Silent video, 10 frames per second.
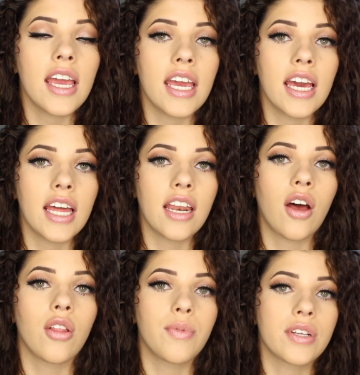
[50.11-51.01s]
and
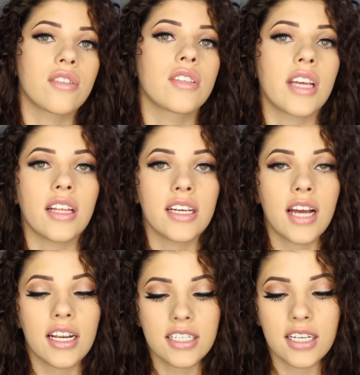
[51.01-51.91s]
all the bristles get like
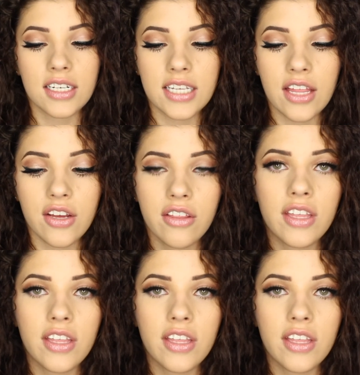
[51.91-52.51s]
kind of stuck together.